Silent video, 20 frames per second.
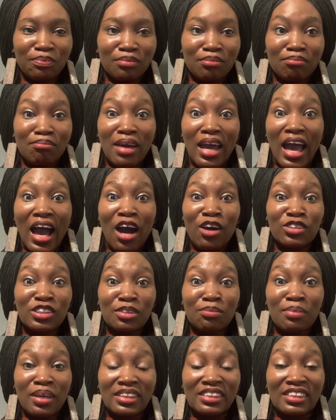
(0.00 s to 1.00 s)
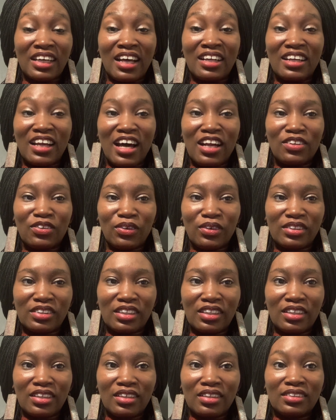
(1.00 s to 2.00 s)
My housemates and landlord,
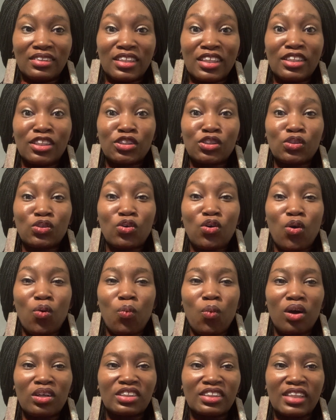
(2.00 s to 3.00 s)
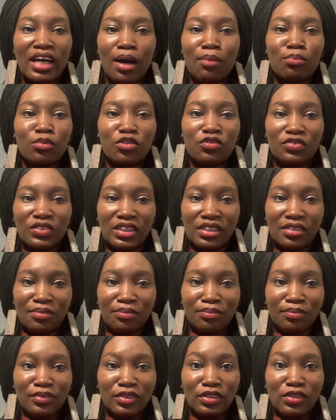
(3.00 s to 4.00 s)
they need to go watch that movie.
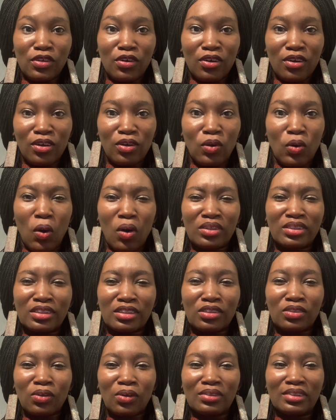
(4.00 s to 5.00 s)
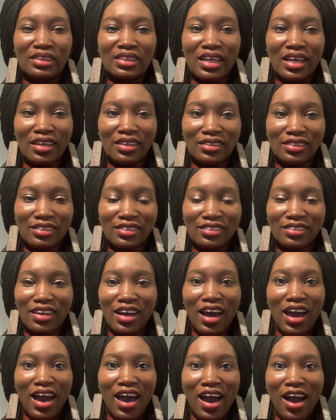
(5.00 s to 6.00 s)
You know, God is not dead.
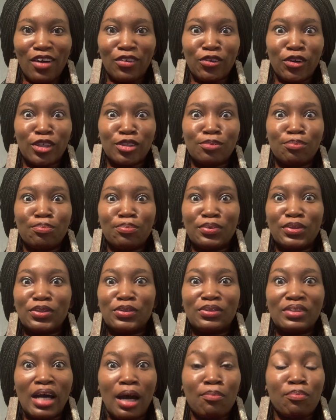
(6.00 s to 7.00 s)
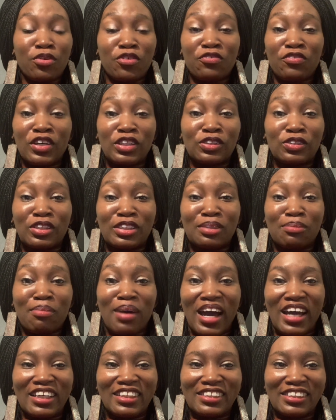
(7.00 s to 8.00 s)
Ah, God blew that professor's
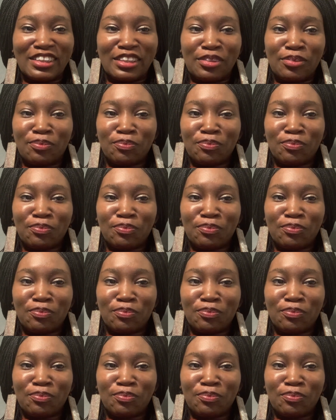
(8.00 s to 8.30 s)
mind.